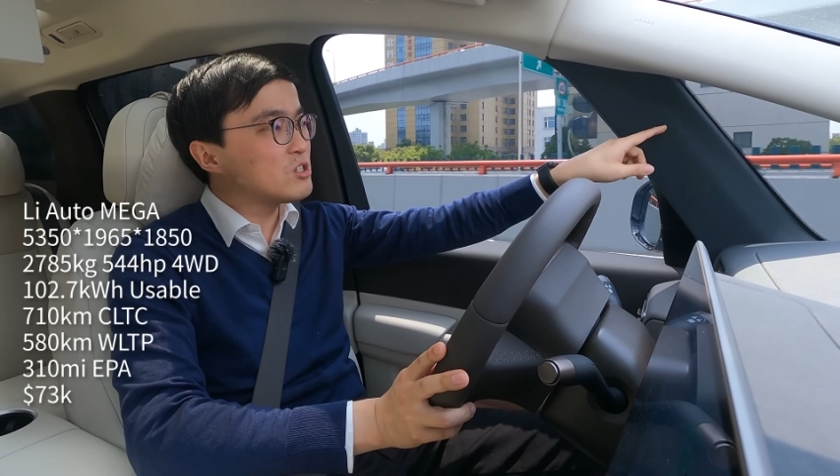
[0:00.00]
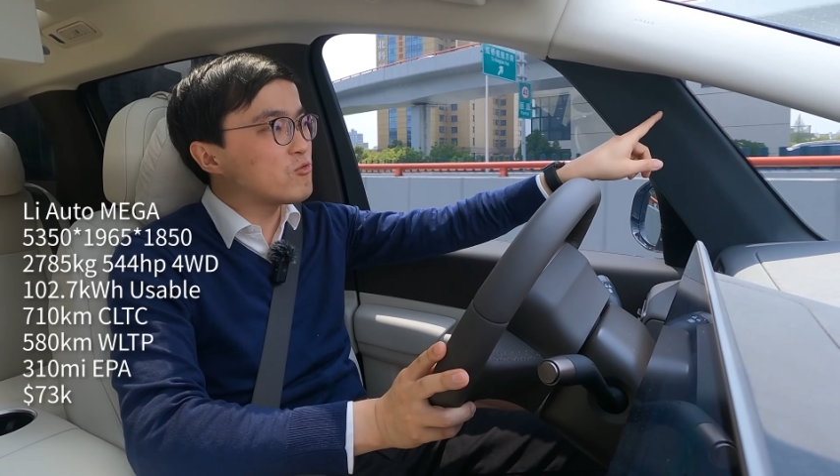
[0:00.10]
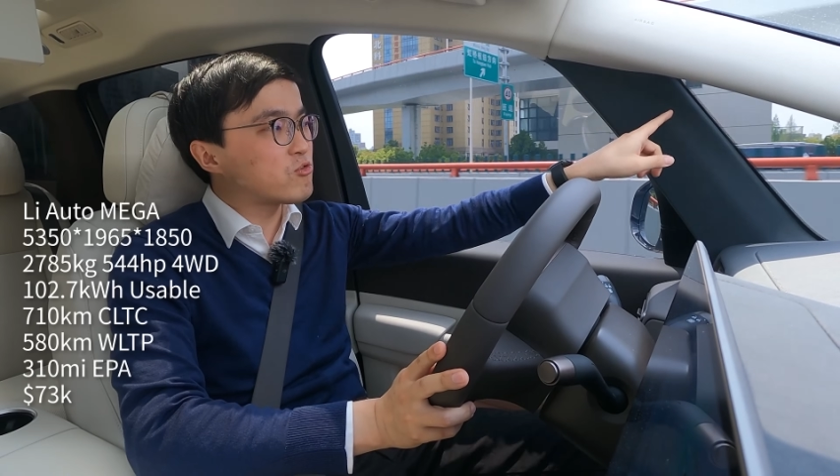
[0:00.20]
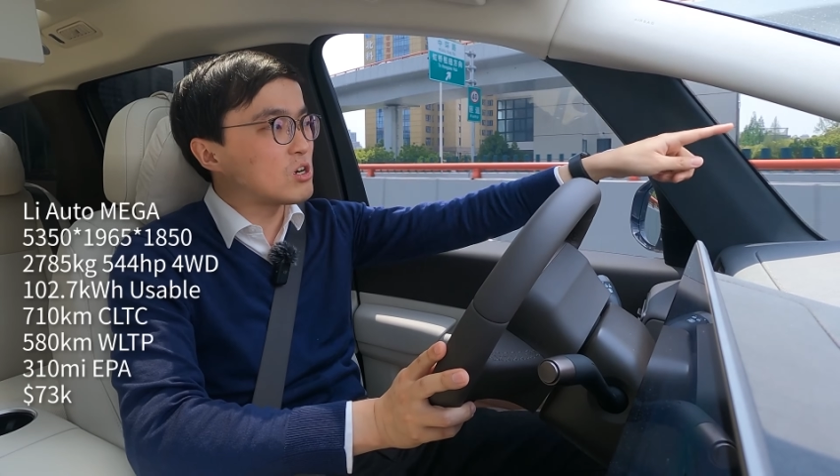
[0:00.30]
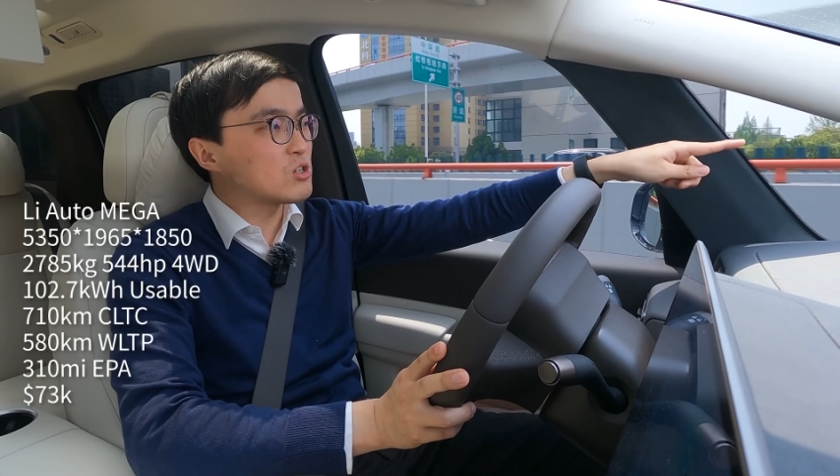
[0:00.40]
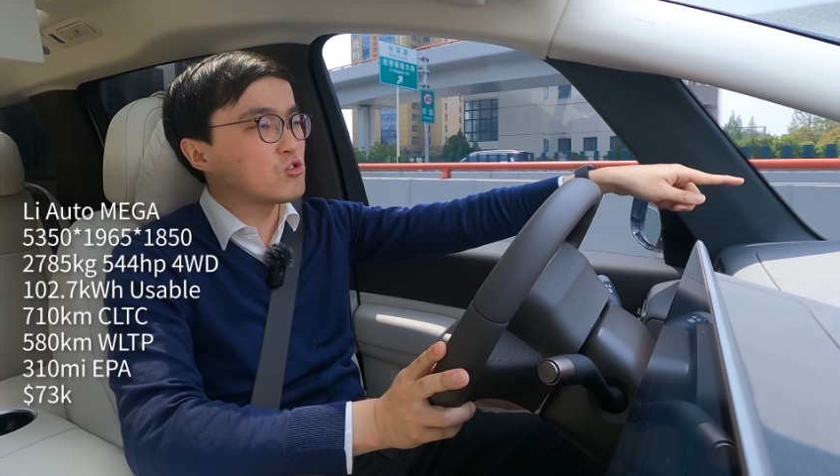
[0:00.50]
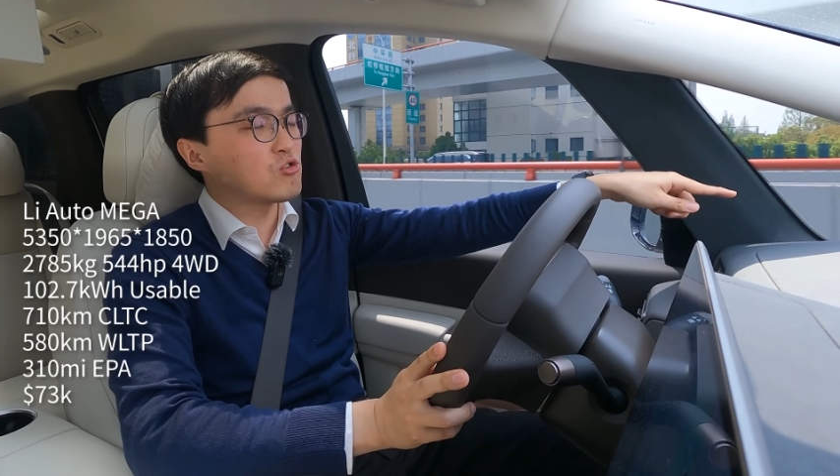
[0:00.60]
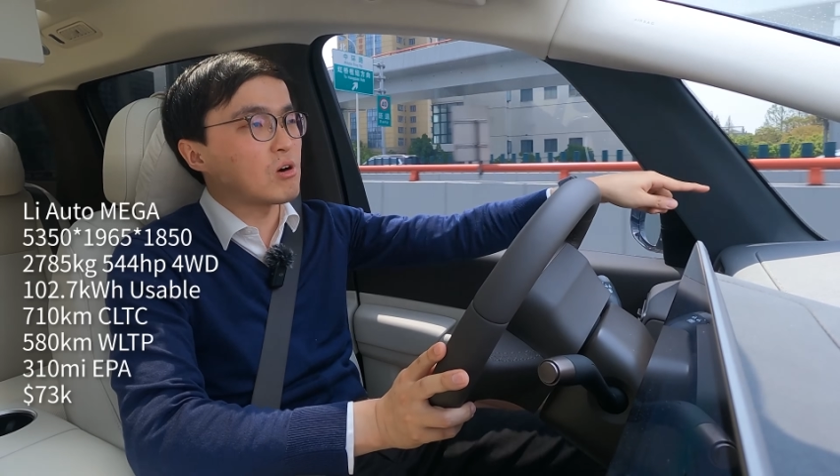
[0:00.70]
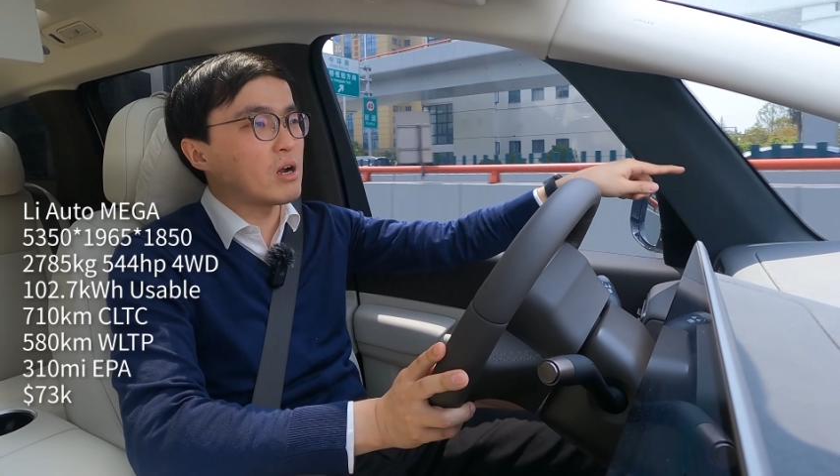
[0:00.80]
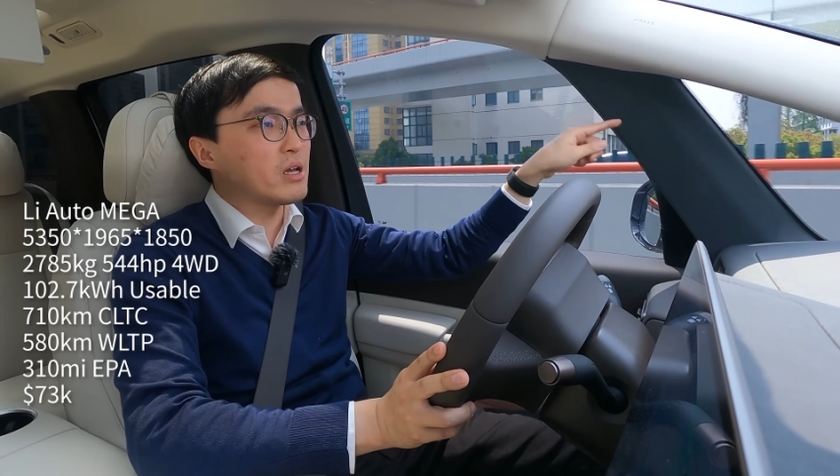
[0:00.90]
front
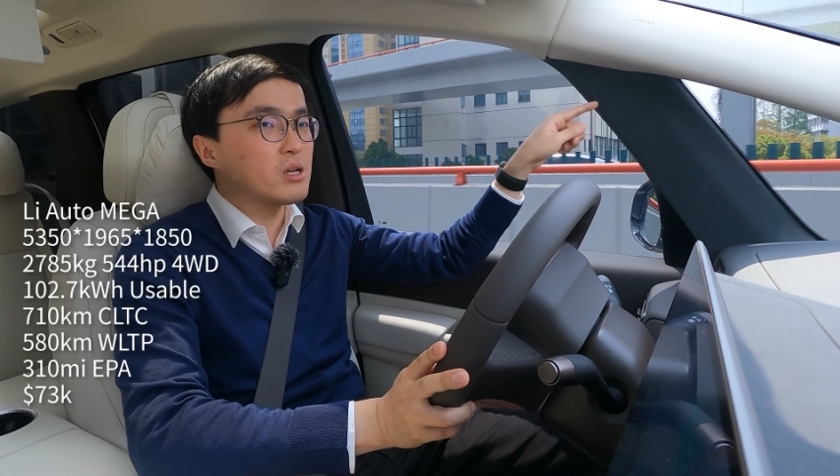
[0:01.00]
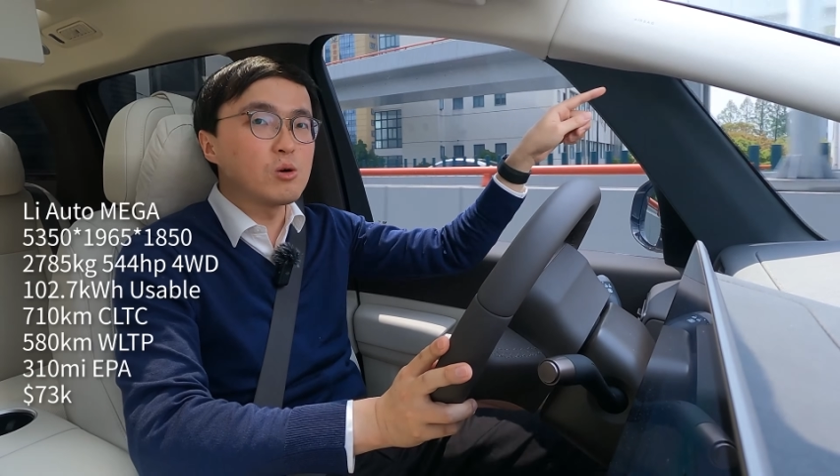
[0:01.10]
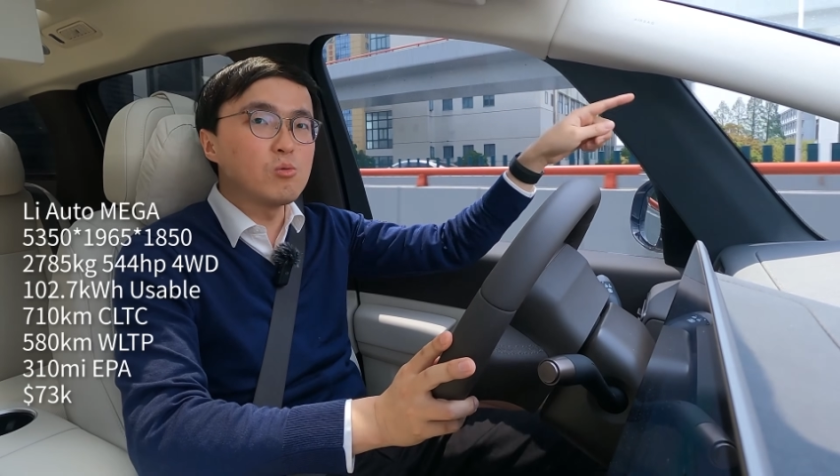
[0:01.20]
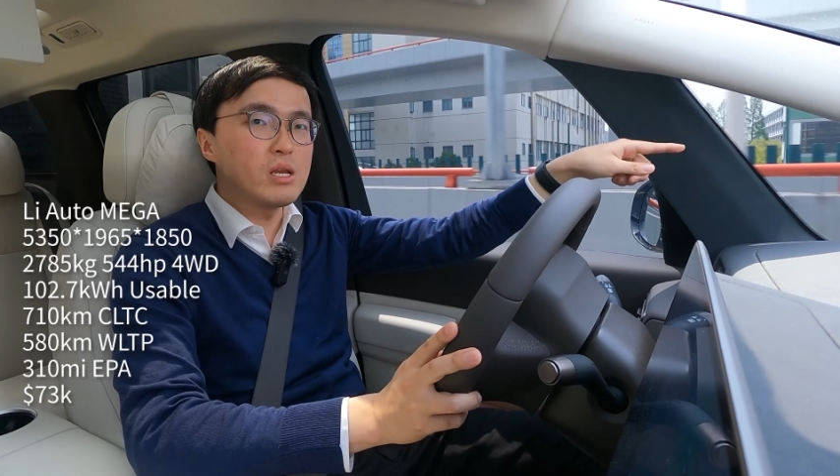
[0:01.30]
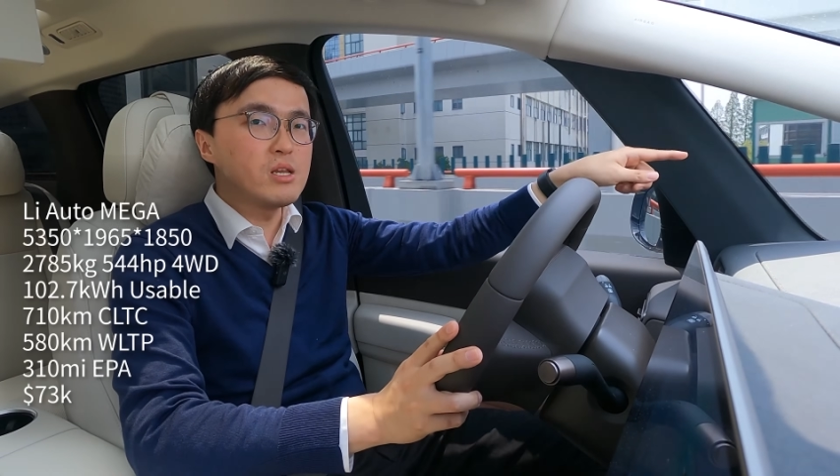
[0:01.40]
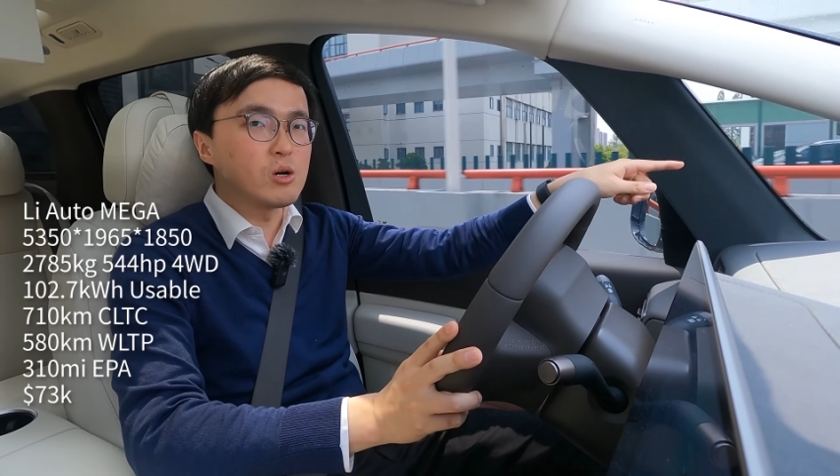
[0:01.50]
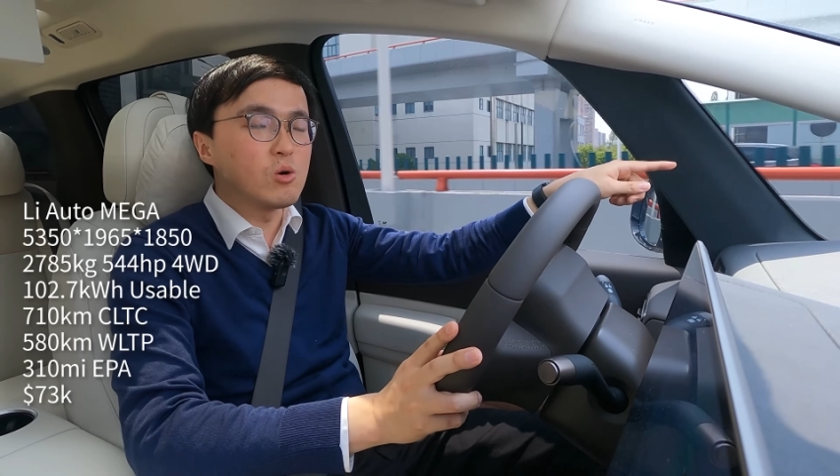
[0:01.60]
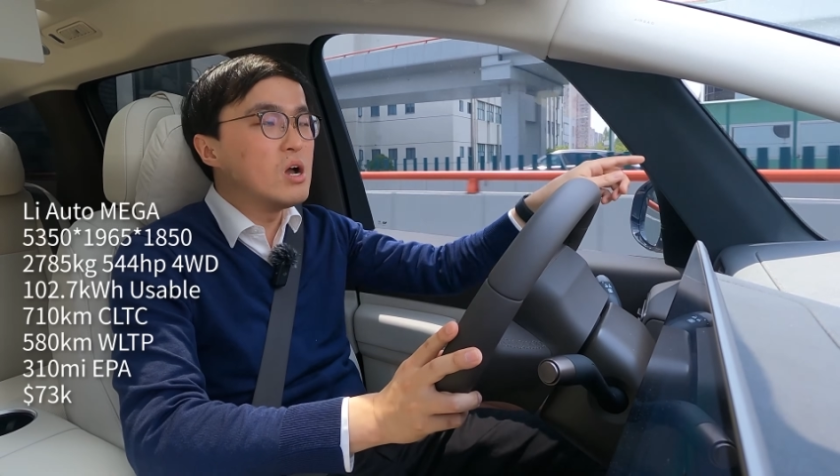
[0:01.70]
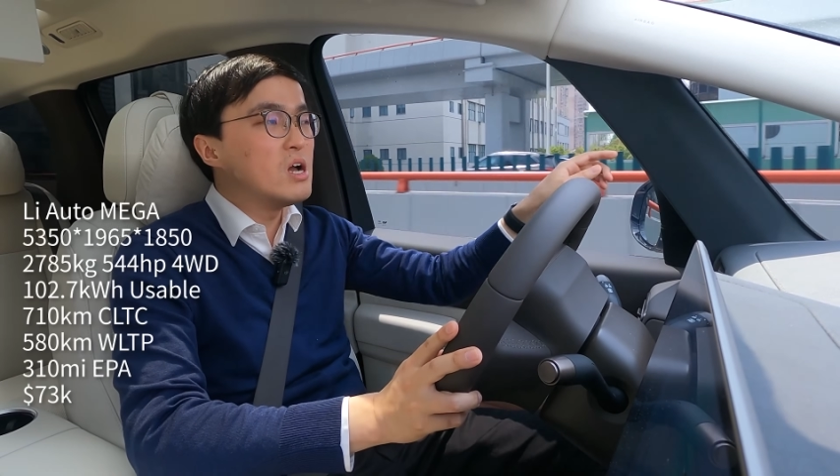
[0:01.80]
triangle window